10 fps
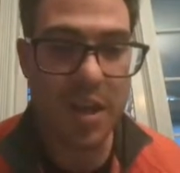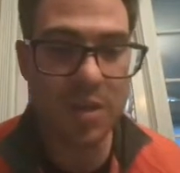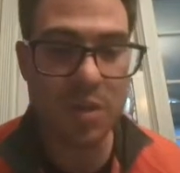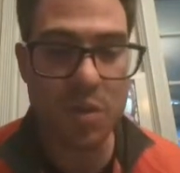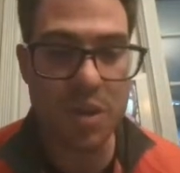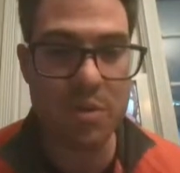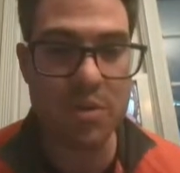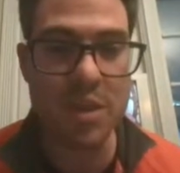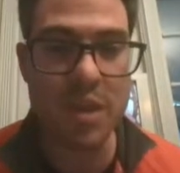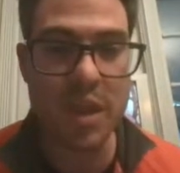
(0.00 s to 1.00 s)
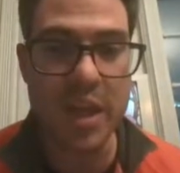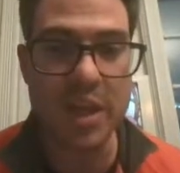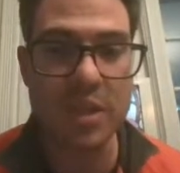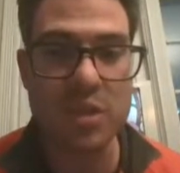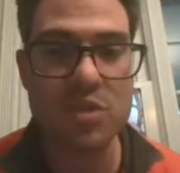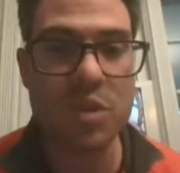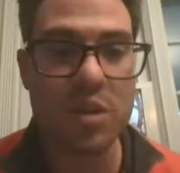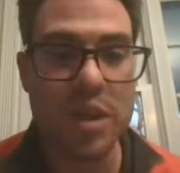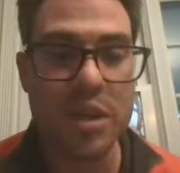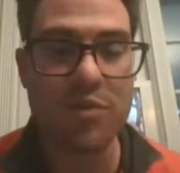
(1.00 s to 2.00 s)
So we're using the heat that's
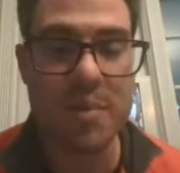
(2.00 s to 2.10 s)
released